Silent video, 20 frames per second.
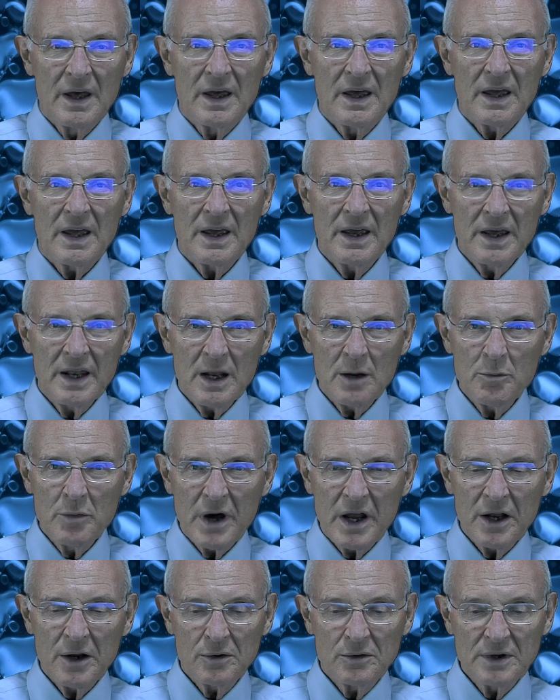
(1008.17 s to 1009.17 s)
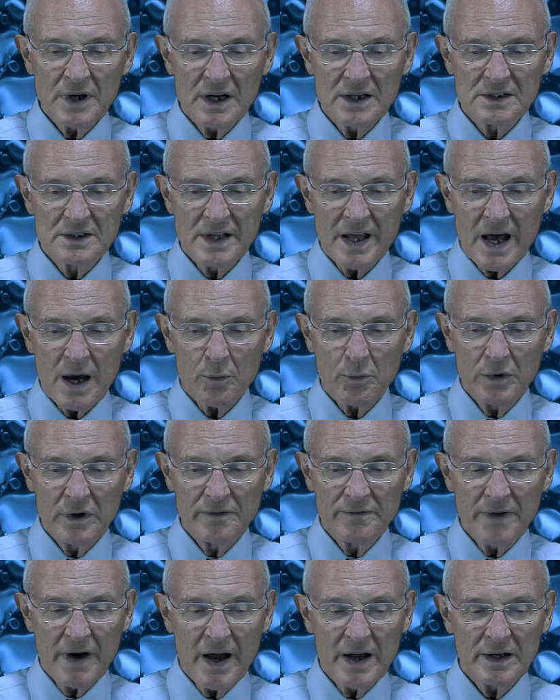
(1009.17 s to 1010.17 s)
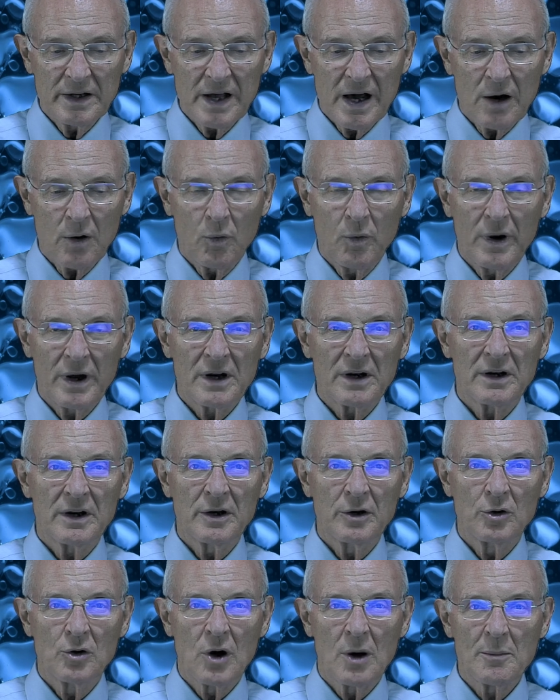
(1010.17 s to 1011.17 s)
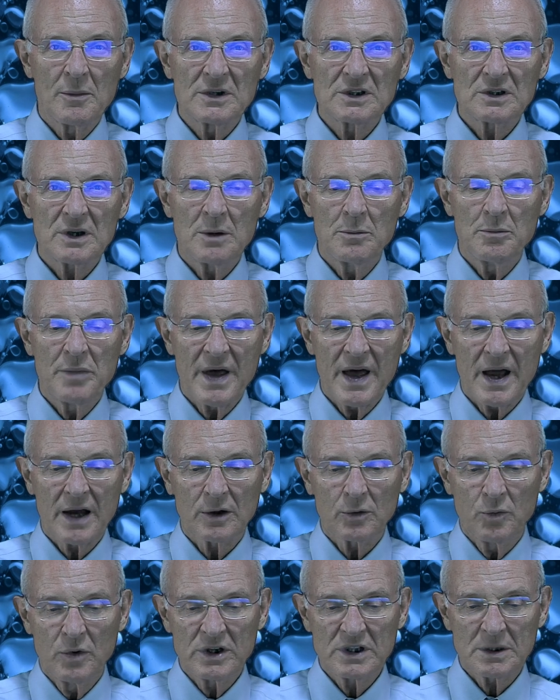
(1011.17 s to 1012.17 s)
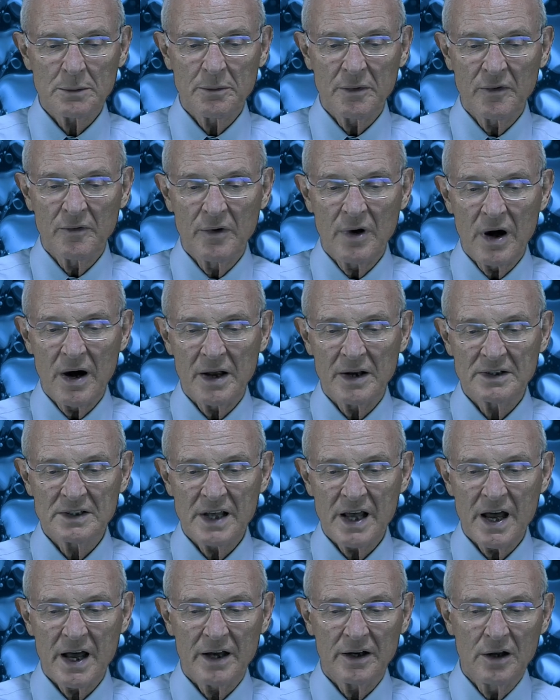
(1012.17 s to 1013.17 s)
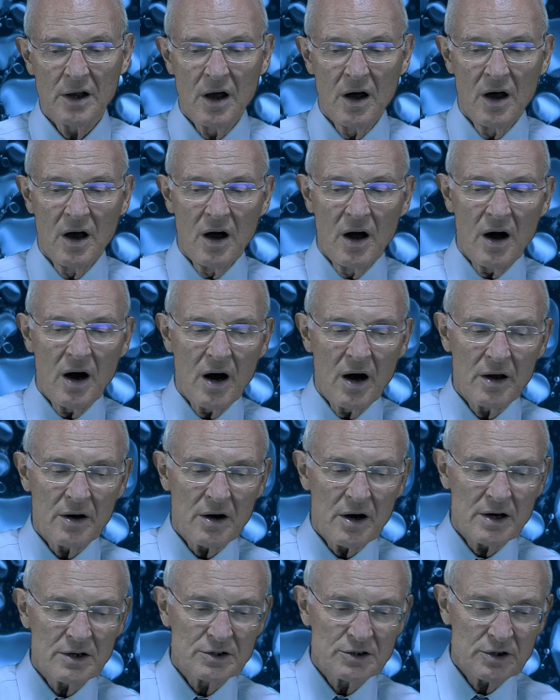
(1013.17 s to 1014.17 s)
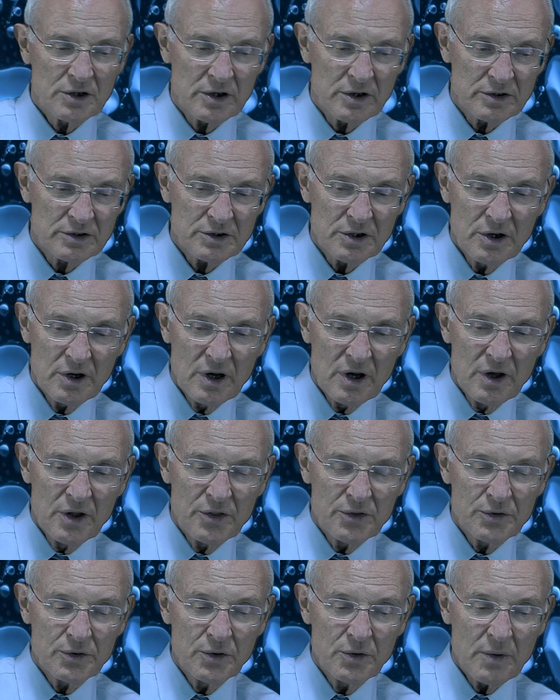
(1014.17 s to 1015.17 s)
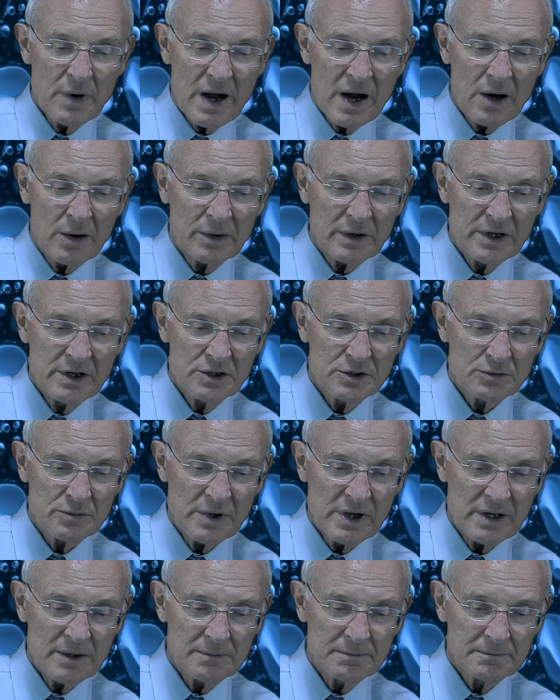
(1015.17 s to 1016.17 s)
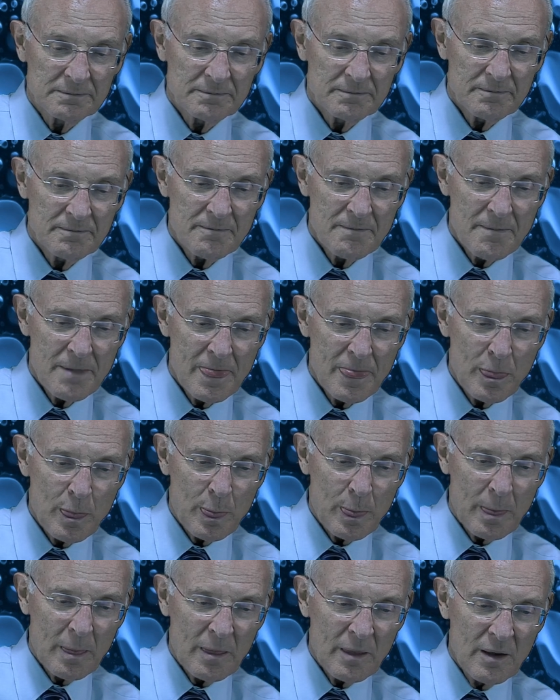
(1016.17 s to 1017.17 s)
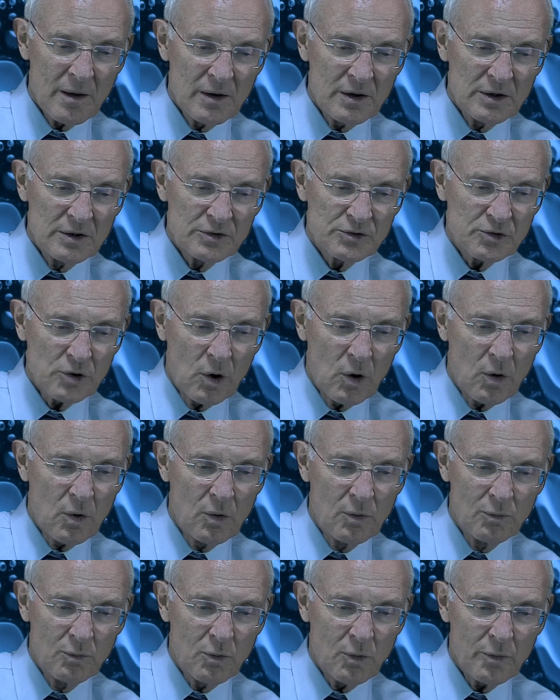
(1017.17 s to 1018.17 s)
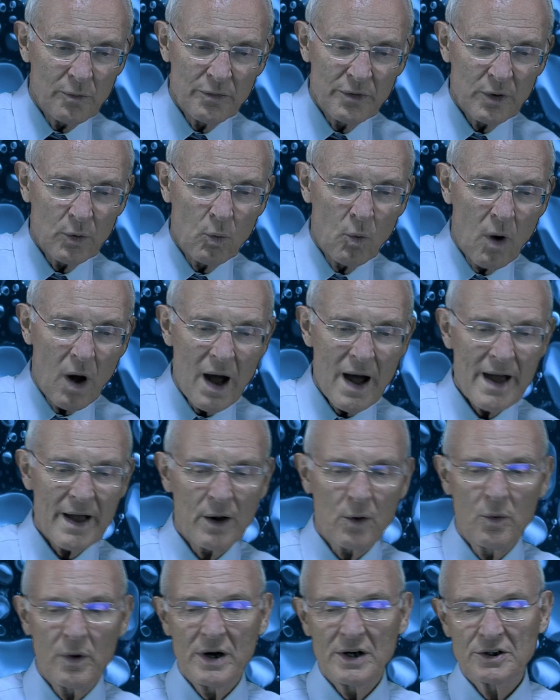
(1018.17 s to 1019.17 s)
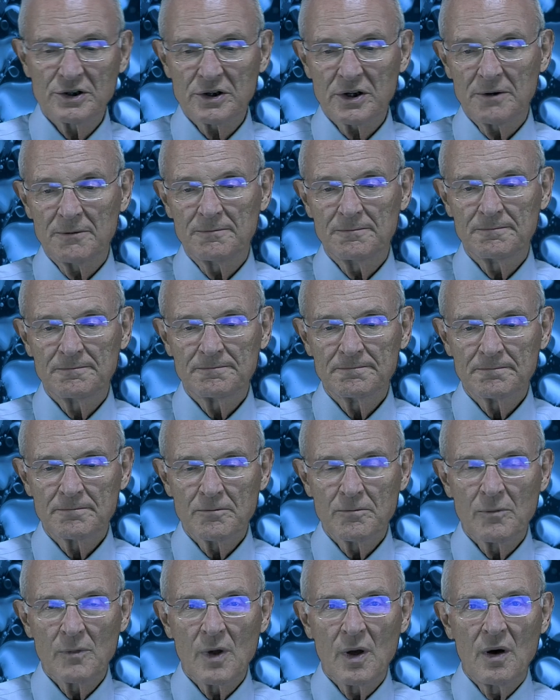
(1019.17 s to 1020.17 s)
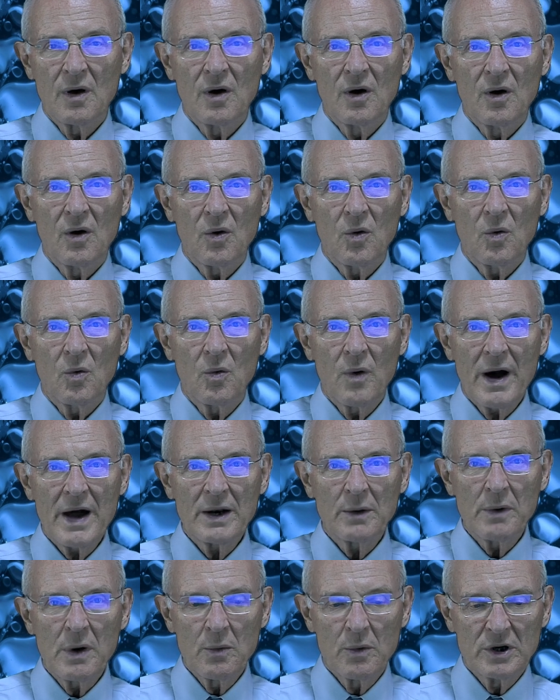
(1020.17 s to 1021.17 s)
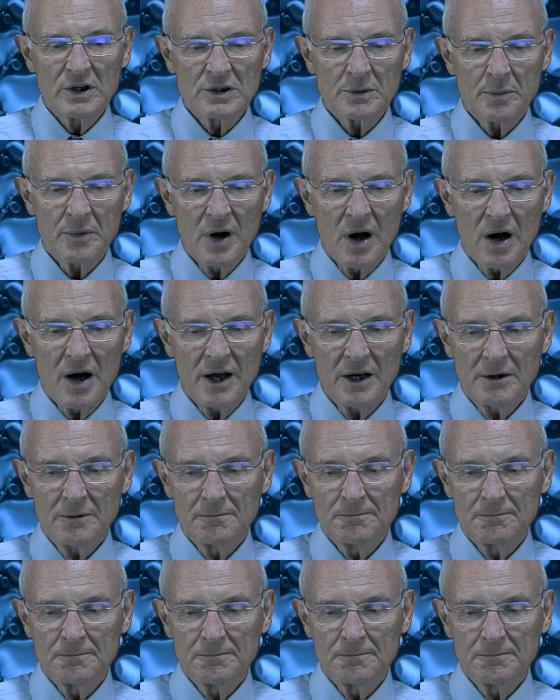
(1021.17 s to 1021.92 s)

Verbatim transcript: Anybody who does that would find out what an enormous impact worship of God has had on our church throughout history. So, the why question. Why do we worship God?